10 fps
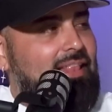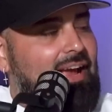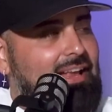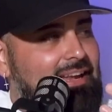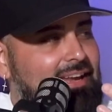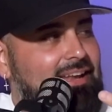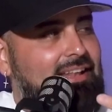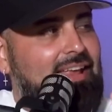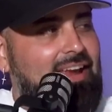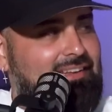
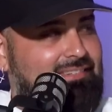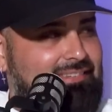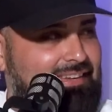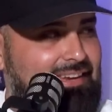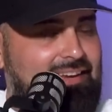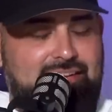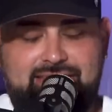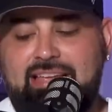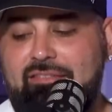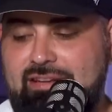lighting, AC.
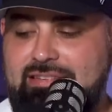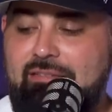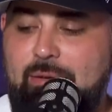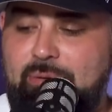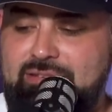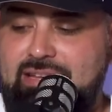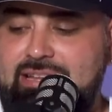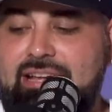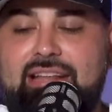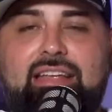70%
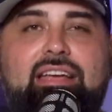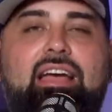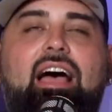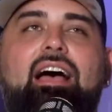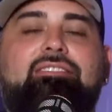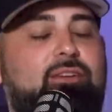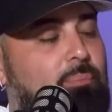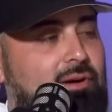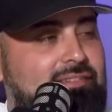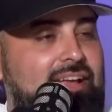done.
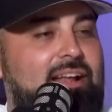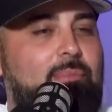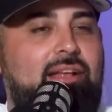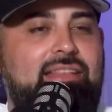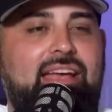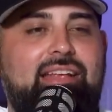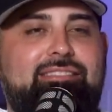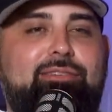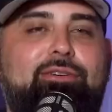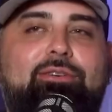Super excited about that.
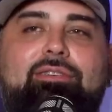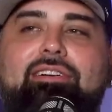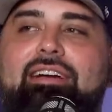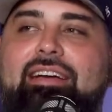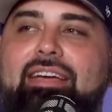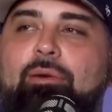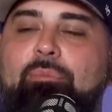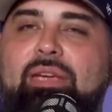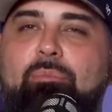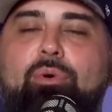So it'll
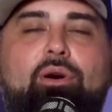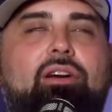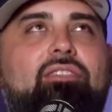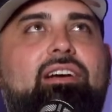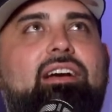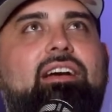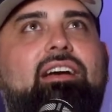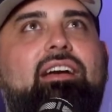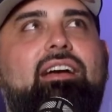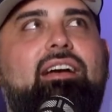be more of
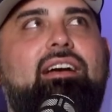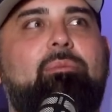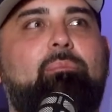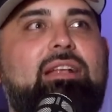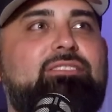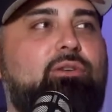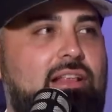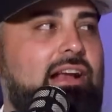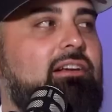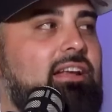a mental
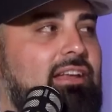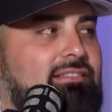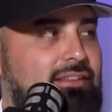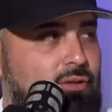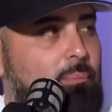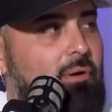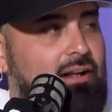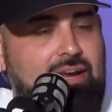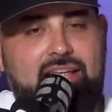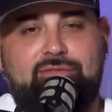clarity to do the
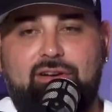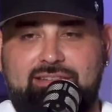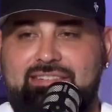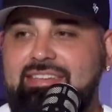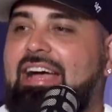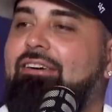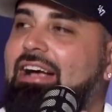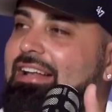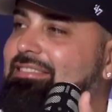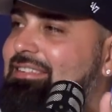podcast versus now I
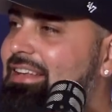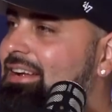got to set